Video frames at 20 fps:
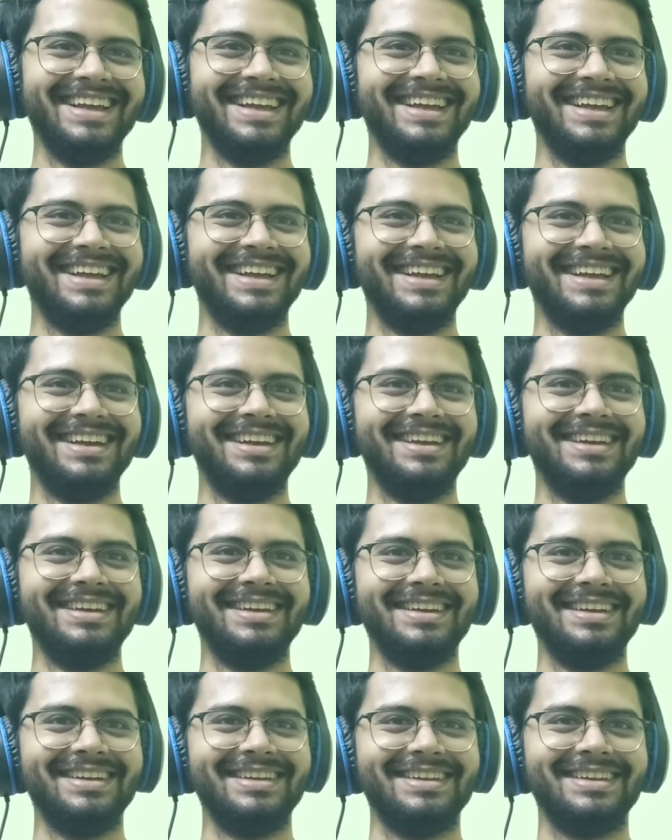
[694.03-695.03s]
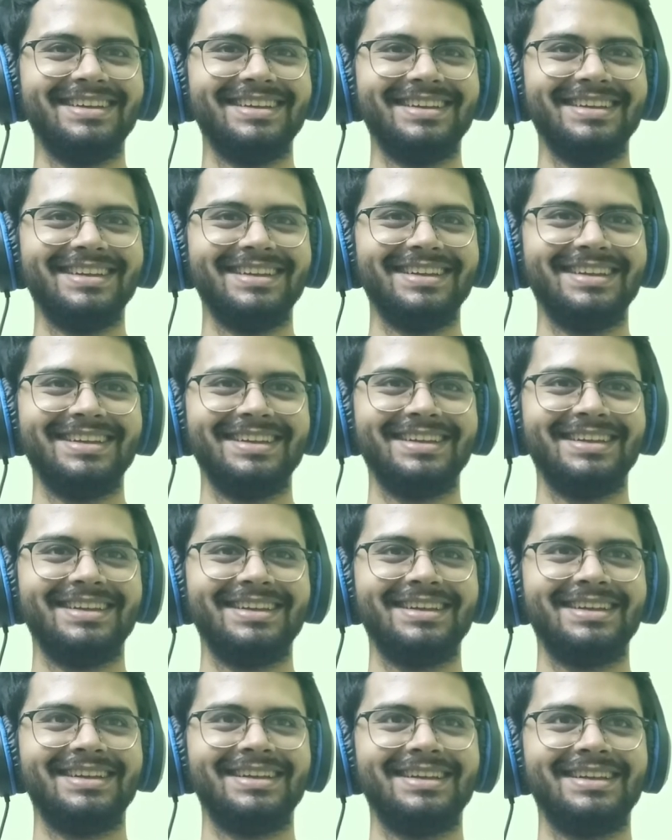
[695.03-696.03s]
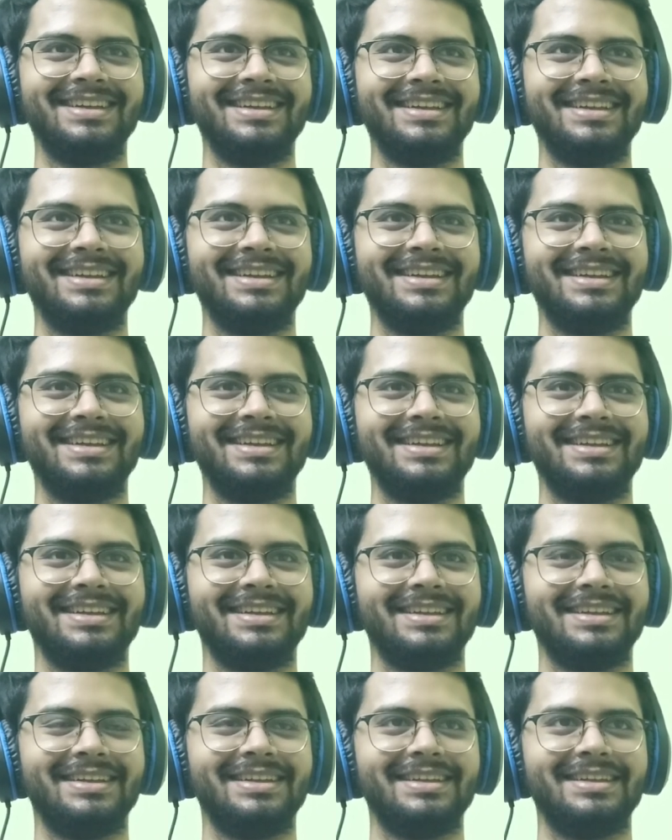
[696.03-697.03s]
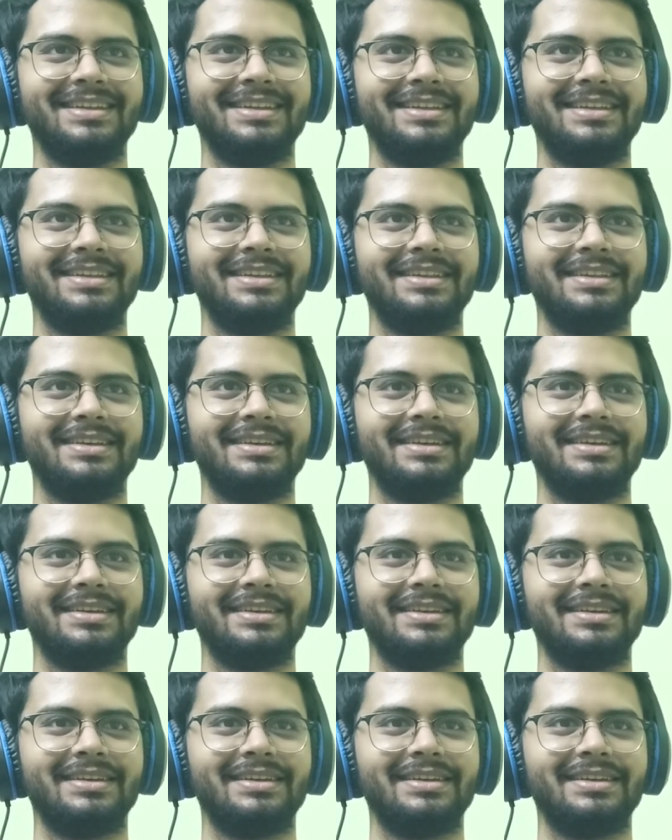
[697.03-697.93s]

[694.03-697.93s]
[no speech]